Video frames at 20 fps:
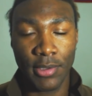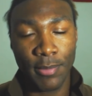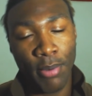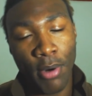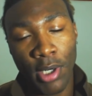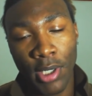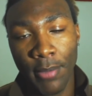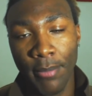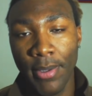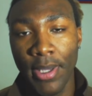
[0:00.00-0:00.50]
It's
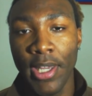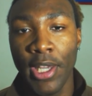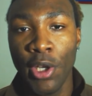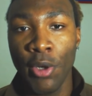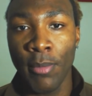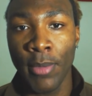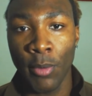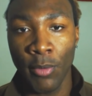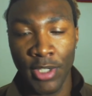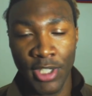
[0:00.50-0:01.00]
part of being
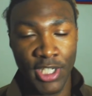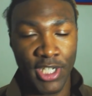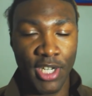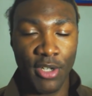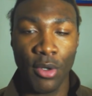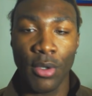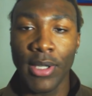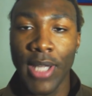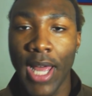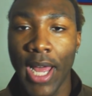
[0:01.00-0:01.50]
human. We
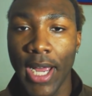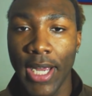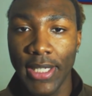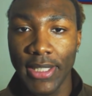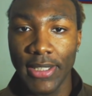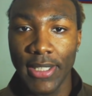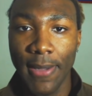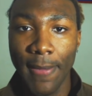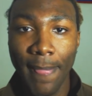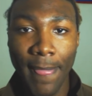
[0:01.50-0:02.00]

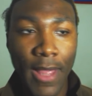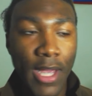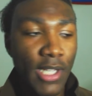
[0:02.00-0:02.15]
generalize.